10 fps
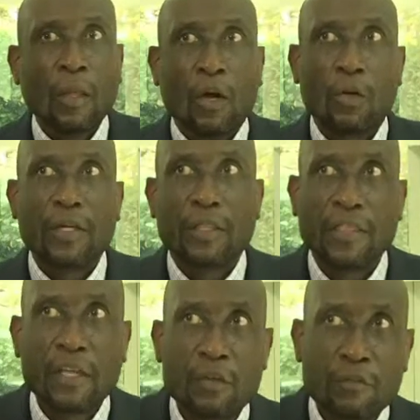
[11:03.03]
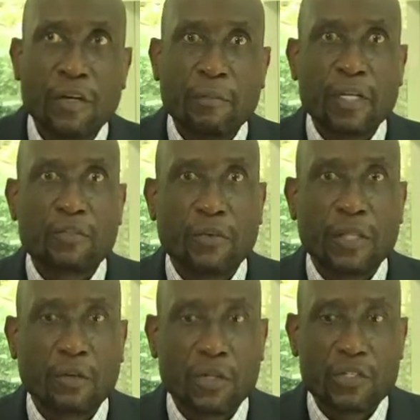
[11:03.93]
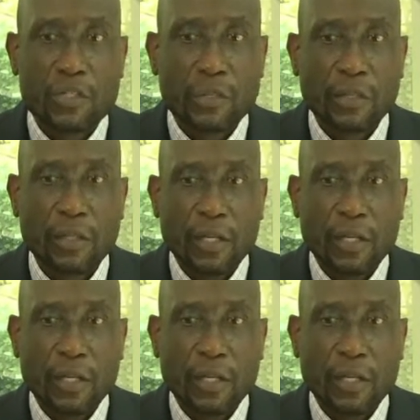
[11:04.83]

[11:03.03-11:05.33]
Okay, thank you very much for that question.